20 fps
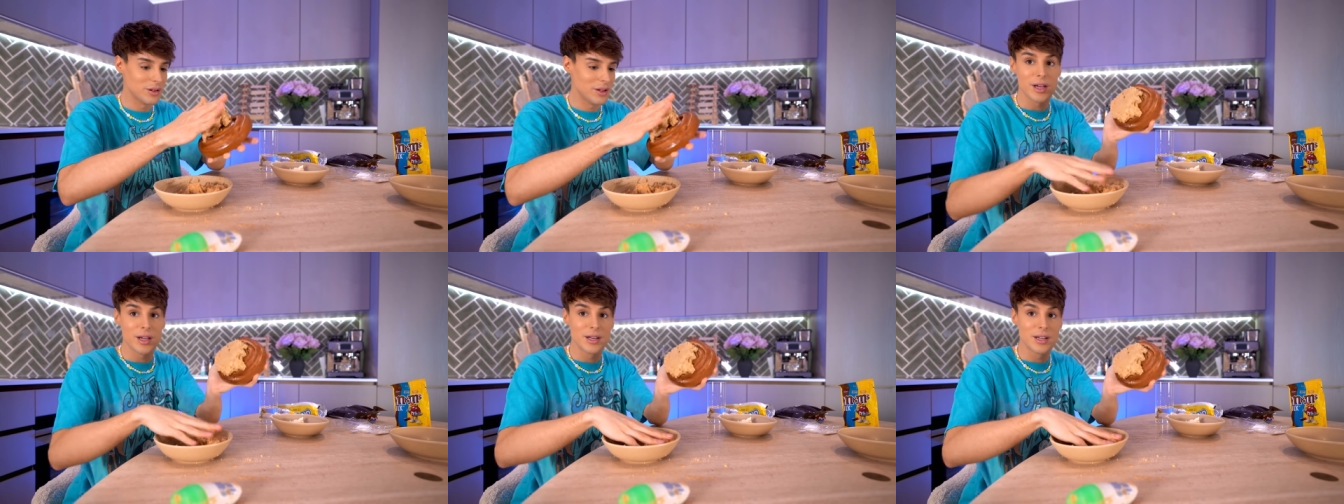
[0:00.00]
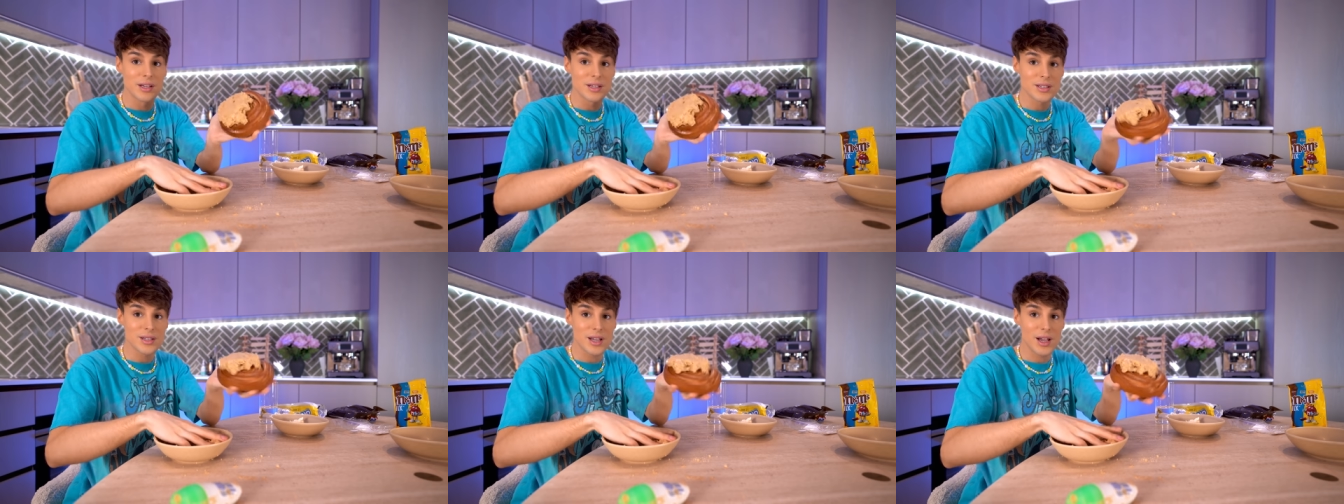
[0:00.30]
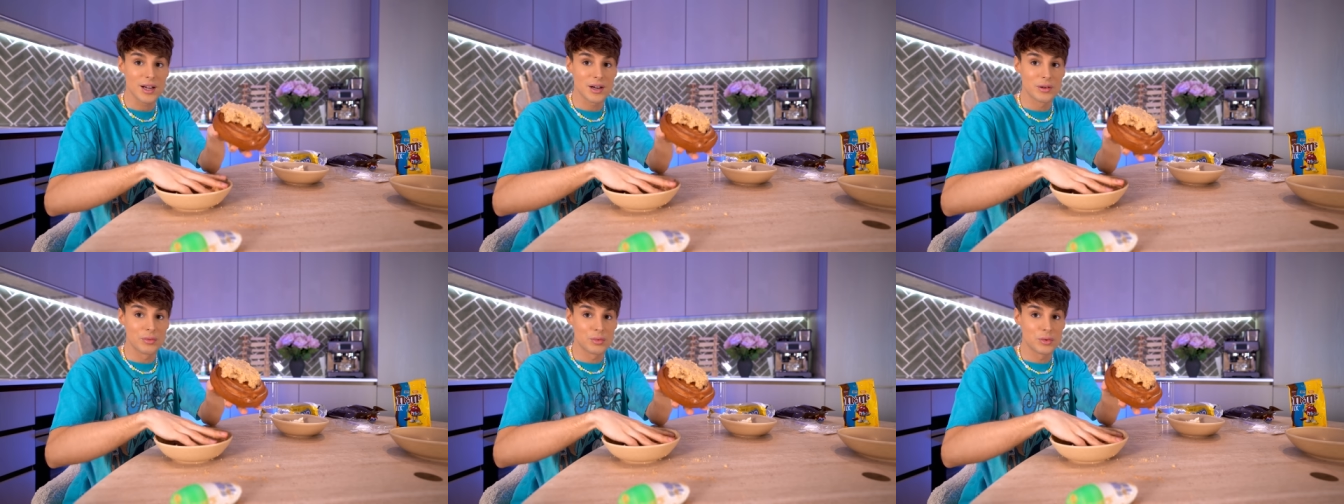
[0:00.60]
It does
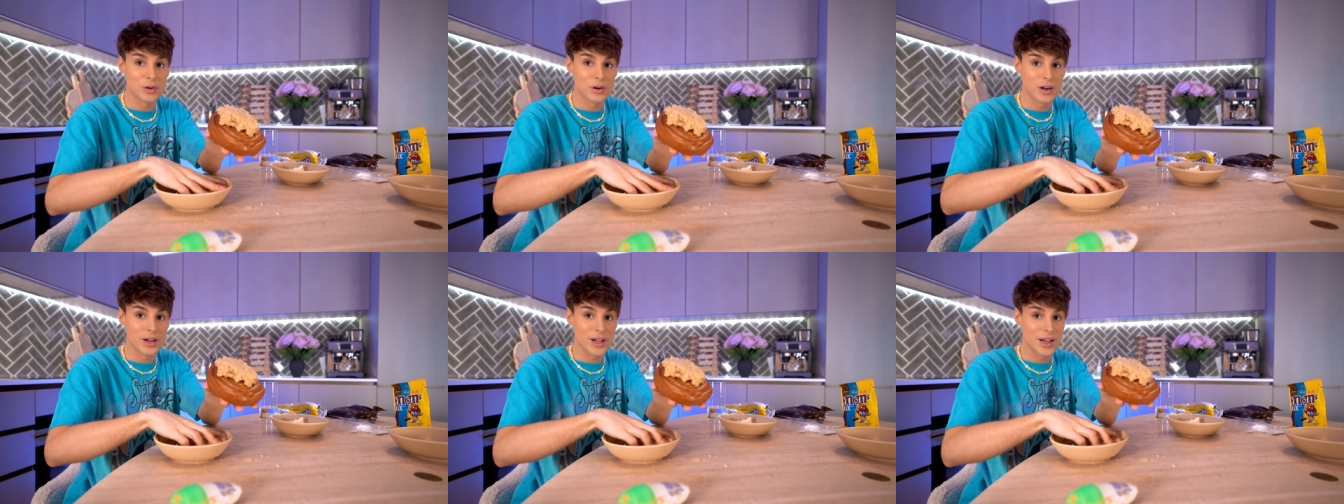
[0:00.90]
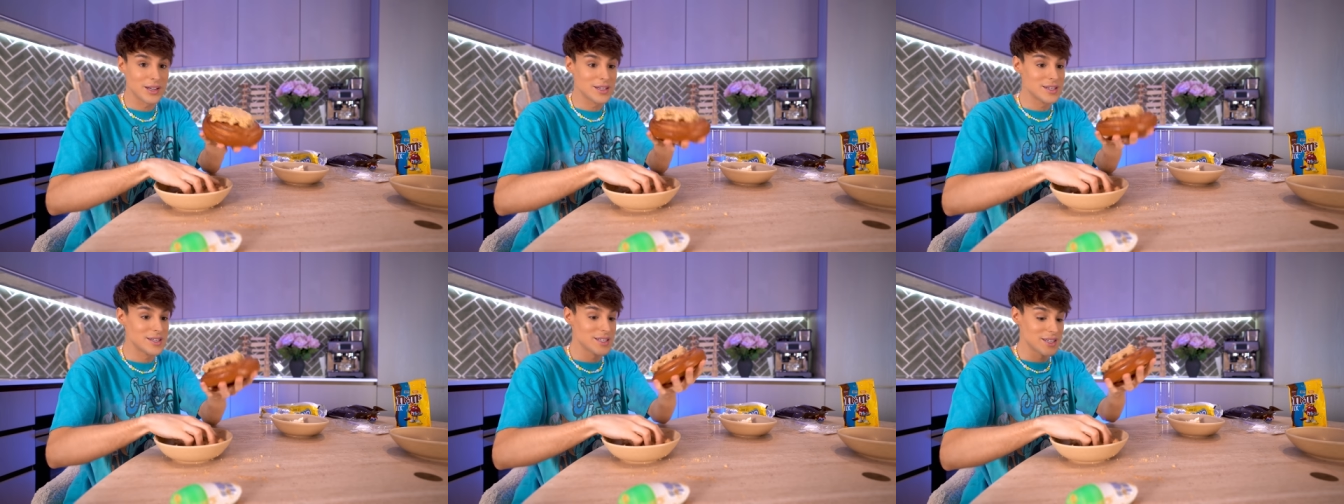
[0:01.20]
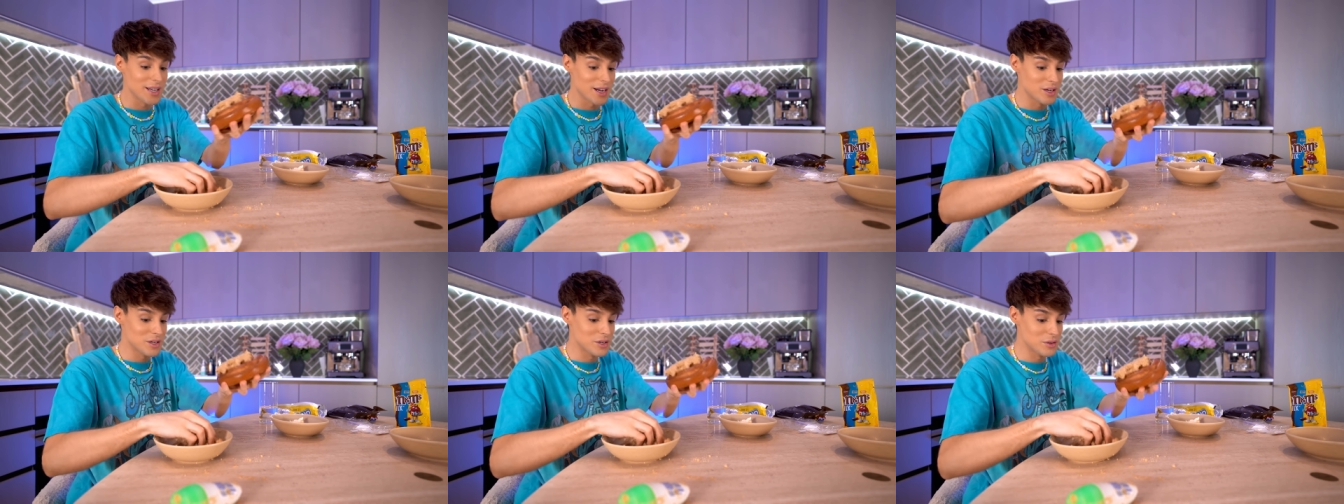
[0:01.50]
kind of work and
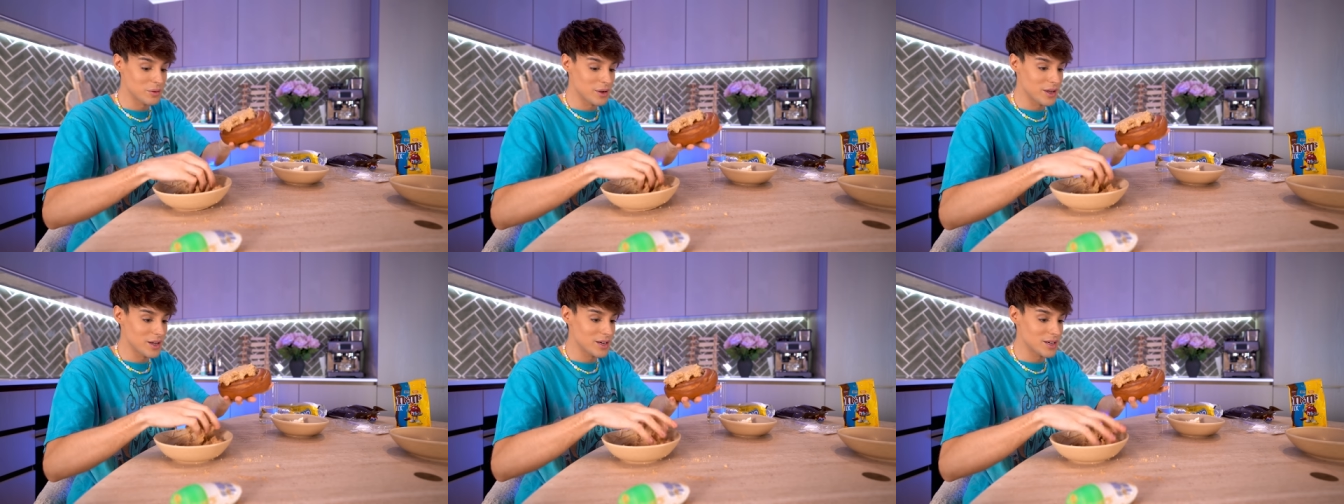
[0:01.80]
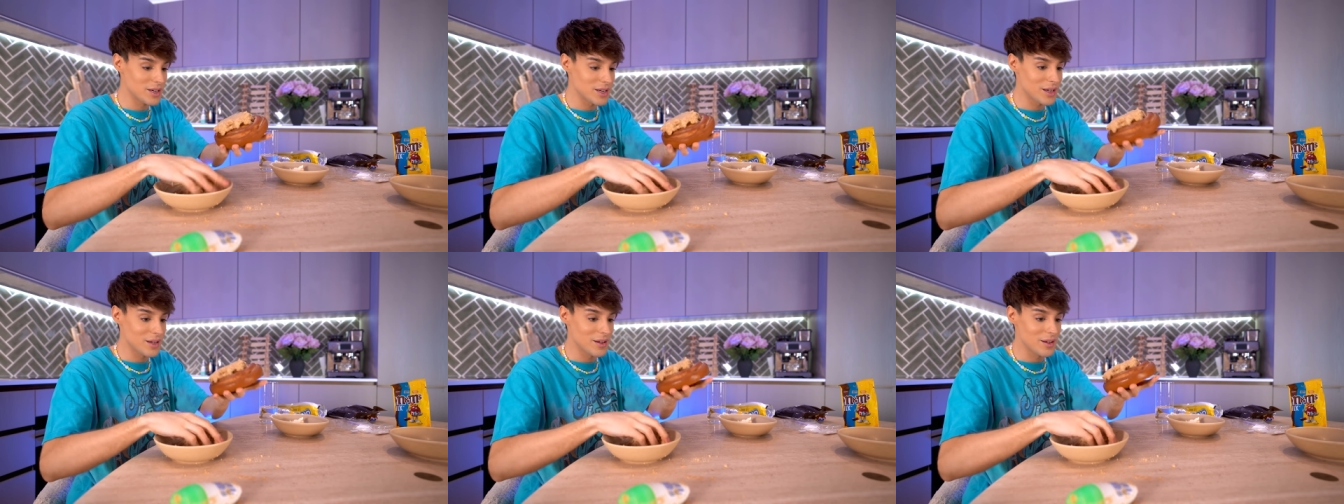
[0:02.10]
stick to it.